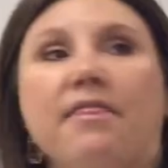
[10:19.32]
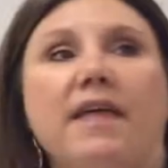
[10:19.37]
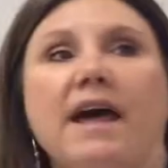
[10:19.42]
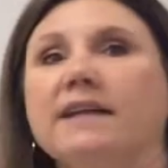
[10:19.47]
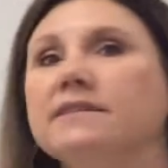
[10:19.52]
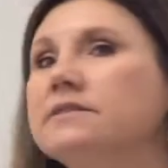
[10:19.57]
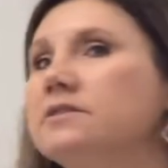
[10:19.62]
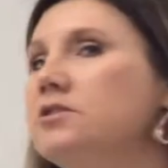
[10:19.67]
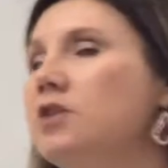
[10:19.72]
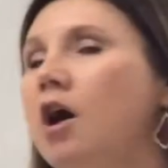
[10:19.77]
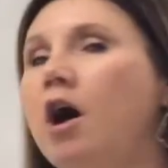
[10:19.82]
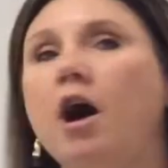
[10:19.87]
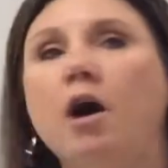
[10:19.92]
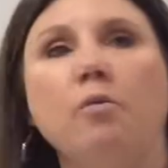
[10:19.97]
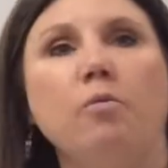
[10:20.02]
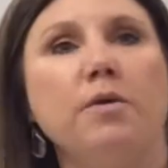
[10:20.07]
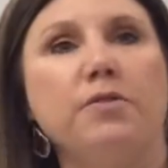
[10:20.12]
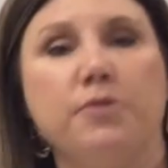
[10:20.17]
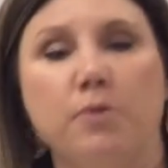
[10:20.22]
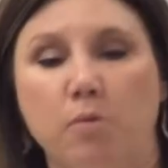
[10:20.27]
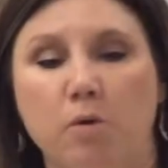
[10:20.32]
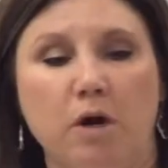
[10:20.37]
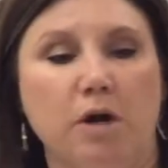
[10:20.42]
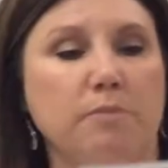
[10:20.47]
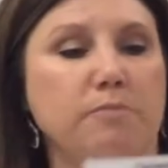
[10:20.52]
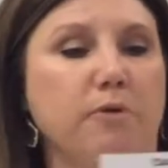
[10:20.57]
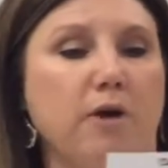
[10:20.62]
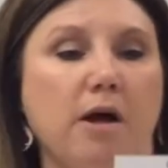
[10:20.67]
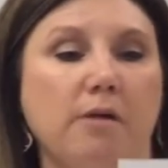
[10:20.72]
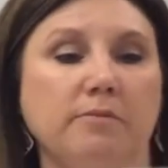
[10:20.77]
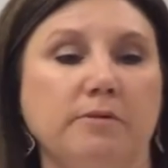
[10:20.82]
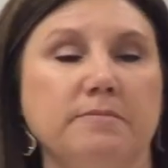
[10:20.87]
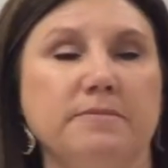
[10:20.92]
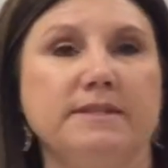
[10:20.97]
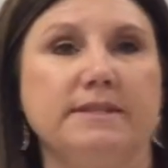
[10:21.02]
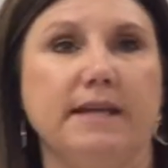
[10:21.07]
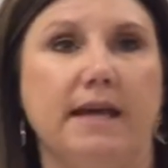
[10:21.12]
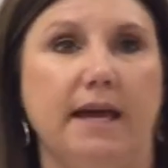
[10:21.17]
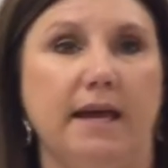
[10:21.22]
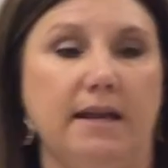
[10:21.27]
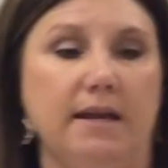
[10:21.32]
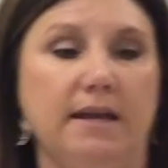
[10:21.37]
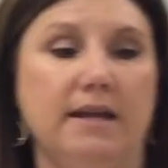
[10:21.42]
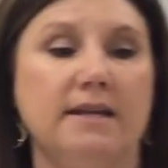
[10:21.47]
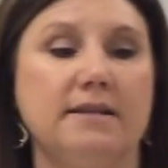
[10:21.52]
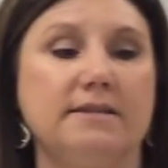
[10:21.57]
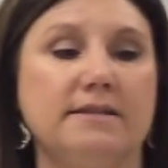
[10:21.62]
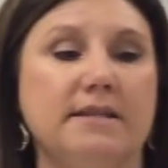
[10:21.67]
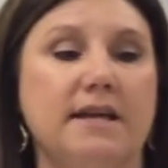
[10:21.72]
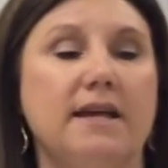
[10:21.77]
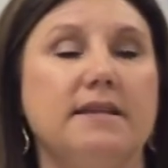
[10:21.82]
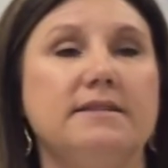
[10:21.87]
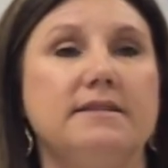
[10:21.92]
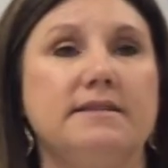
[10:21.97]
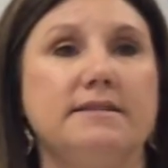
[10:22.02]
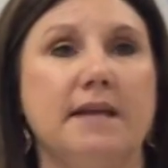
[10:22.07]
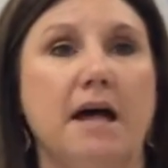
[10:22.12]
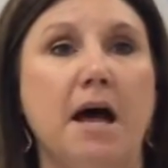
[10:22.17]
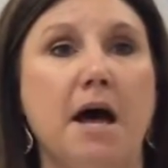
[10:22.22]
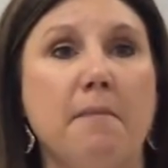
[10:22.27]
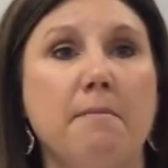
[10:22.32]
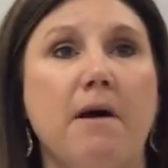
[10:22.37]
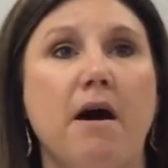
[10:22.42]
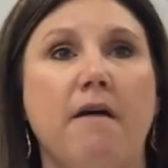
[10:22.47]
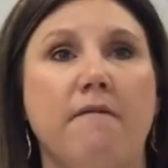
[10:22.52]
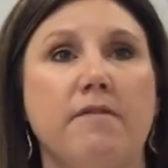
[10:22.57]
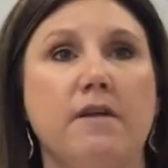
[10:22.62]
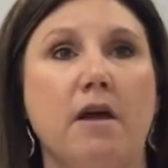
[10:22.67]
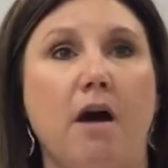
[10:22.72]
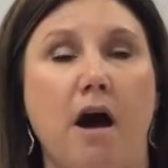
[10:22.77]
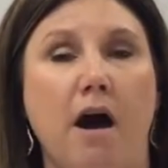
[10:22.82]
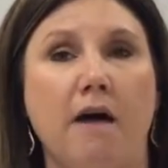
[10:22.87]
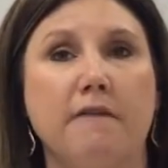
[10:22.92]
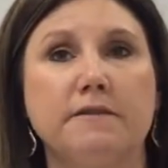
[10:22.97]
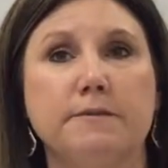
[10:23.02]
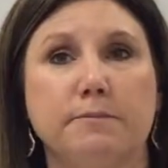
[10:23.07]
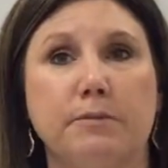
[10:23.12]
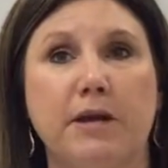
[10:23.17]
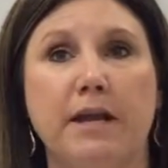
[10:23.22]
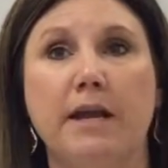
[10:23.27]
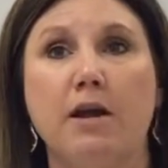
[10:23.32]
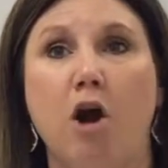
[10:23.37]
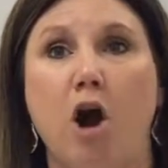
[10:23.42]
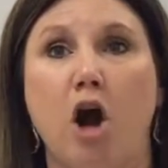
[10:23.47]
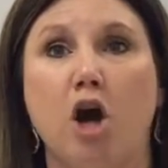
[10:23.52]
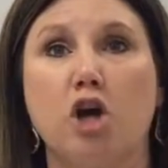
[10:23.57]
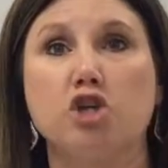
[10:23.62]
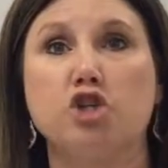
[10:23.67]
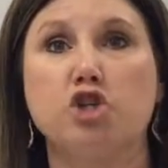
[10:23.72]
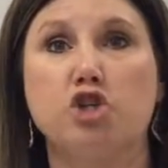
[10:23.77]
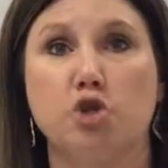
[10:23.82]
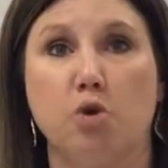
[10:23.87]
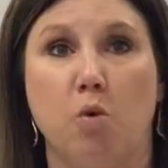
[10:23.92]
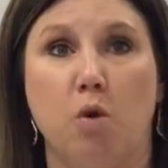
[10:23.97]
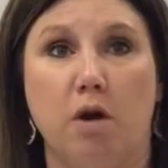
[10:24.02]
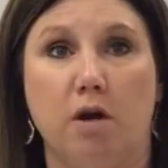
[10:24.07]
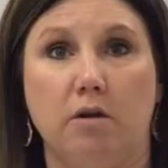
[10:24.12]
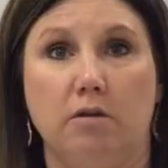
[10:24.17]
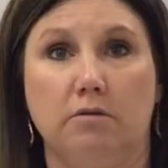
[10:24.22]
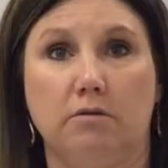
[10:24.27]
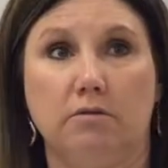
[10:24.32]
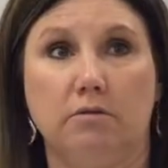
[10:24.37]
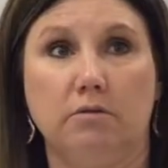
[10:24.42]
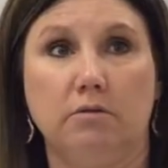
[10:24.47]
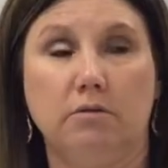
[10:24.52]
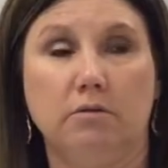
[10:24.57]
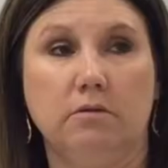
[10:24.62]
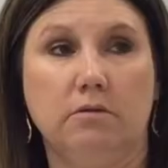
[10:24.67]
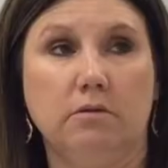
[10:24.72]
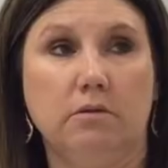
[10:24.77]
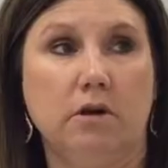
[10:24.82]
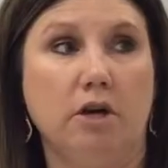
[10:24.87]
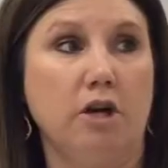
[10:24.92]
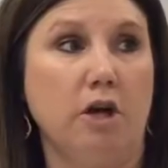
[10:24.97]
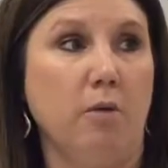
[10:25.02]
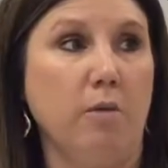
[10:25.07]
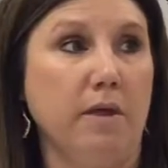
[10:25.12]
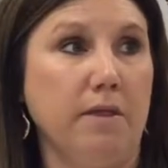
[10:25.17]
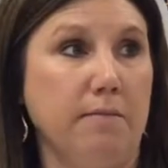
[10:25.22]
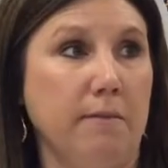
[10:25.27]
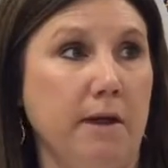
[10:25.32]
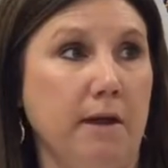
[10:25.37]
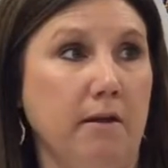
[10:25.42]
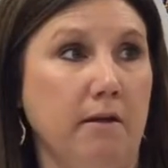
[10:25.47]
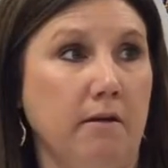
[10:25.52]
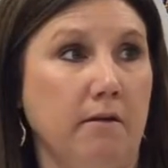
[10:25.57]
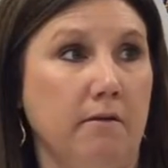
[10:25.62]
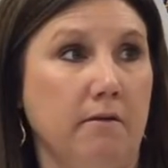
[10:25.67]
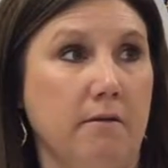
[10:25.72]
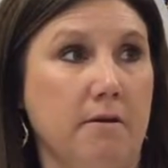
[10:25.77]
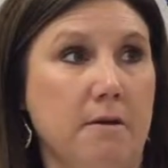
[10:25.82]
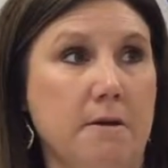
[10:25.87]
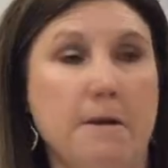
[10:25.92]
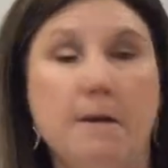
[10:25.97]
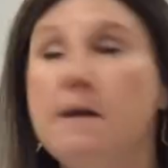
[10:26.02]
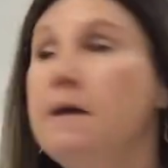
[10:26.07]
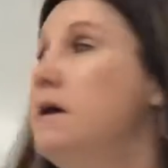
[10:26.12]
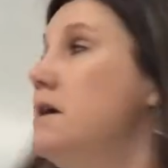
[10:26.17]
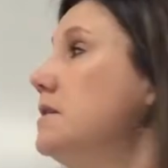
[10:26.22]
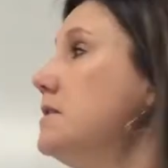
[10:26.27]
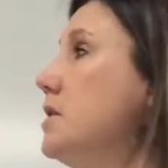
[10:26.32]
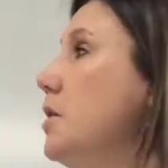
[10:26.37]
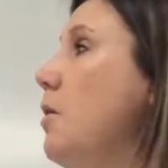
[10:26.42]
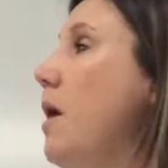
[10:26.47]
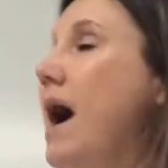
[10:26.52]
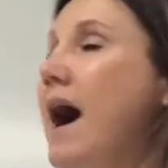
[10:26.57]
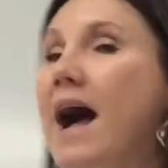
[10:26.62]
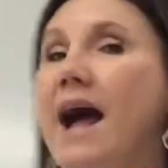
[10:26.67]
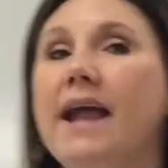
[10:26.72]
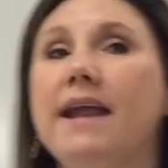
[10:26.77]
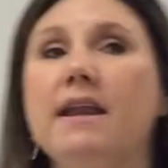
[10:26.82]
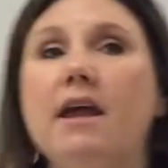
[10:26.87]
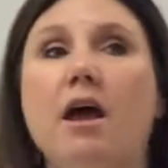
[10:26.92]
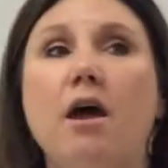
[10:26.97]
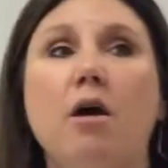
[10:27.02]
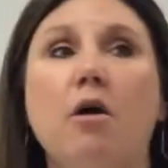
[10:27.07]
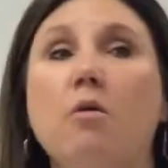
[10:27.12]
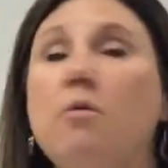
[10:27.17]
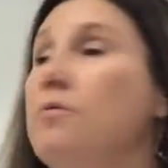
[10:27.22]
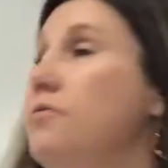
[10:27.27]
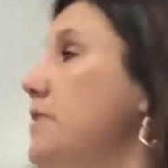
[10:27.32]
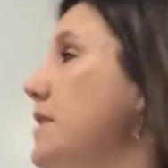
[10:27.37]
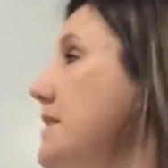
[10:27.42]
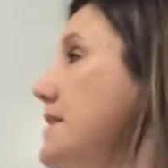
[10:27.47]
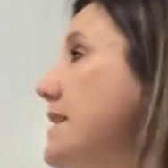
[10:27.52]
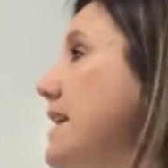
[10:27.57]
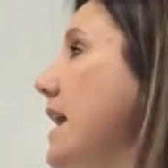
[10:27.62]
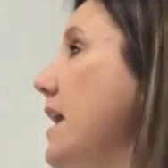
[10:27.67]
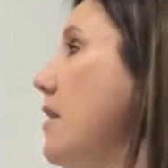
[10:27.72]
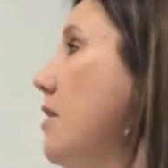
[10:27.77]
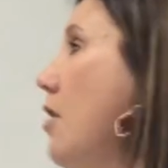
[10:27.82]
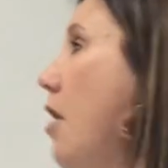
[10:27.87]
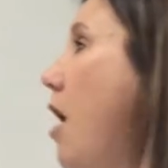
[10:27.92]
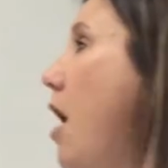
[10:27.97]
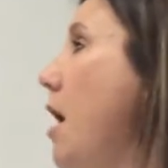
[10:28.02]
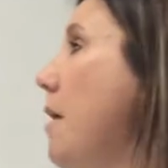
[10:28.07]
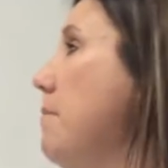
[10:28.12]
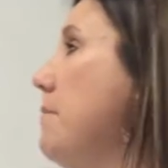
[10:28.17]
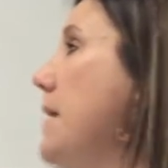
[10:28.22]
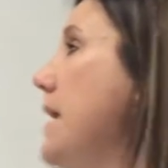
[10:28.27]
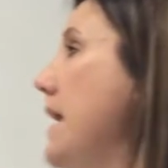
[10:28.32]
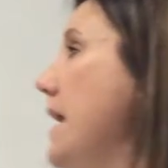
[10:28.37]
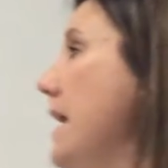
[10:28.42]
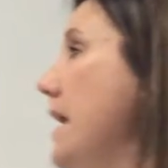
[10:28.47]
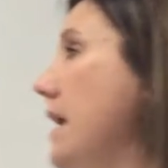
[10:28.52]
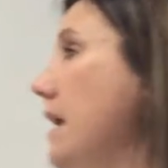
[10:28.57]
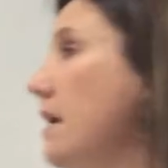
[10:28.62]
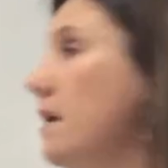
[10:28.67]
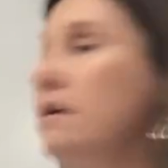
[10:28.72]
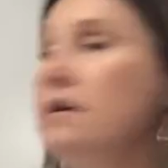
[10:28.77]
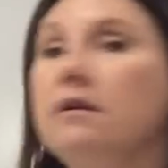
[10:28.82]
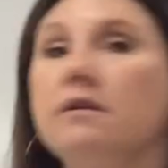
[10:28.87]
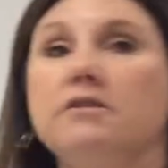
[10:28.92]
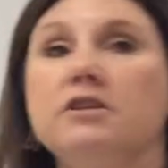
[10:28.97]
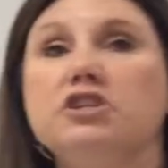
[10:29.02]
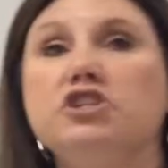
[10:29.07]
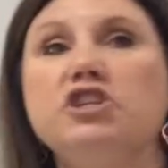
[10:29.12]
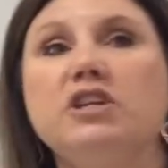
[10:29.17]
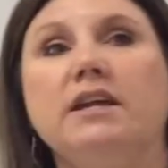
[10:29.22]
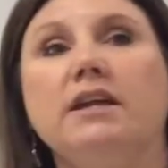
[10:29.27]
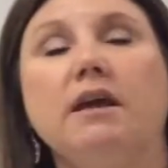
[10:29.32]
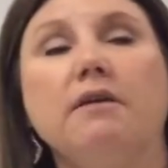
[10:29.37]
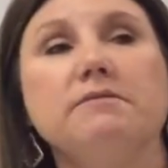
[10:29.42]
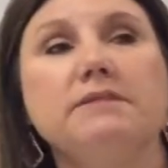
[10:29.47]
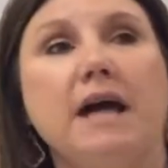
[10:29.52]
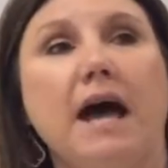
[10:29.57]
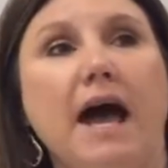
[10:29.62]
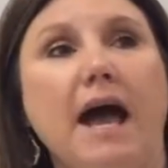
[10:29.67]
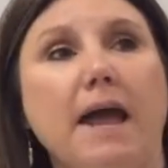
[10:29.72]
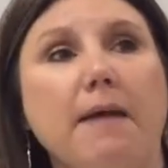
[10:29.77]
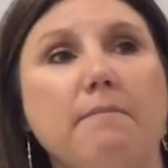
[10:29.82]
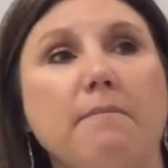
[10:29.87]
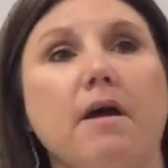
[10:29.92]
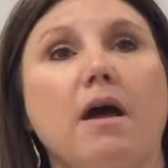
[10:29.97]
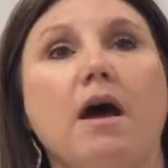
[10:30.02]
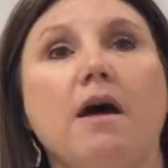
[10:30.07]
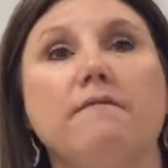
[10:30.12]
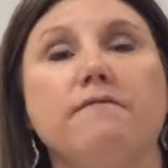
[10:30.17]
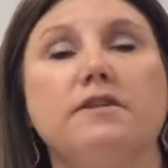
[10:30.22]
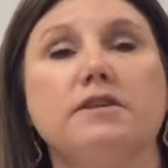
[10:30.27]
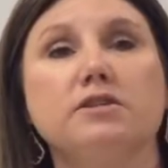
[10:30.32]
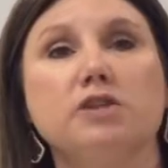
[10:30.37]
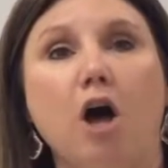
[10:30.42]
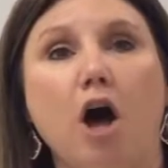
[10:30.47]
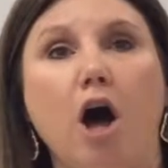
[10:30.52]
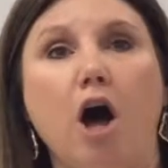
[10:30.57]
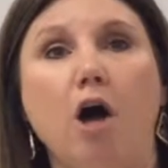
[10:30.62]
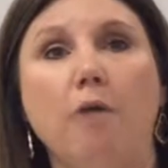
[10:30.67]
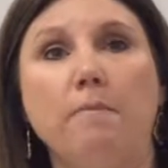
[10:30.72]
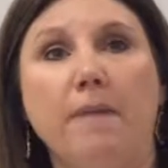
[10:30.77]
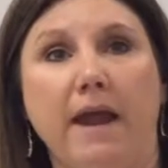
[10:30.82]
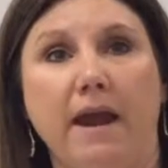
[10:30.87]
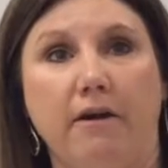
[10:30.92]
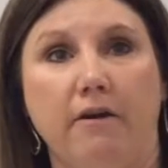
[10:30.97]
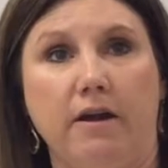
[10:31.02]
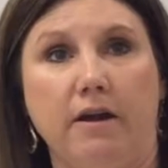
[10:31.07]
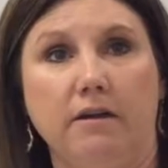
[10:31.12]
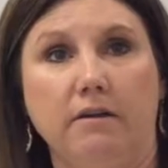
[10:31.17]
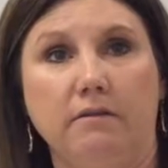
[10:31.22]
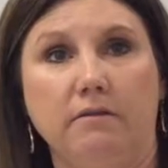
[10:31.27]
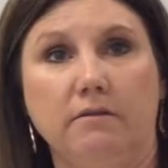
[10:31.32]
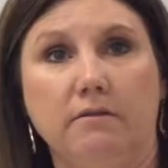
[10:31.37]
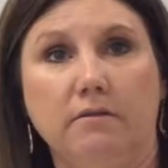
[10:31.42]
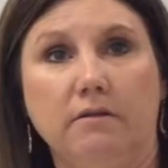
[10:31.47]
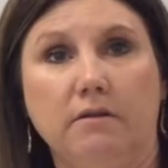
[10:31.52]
And that's not what the word problem said. It said some of the offspring are short. Are y'all with me? So I know this cannot be the genotype of the tall parent.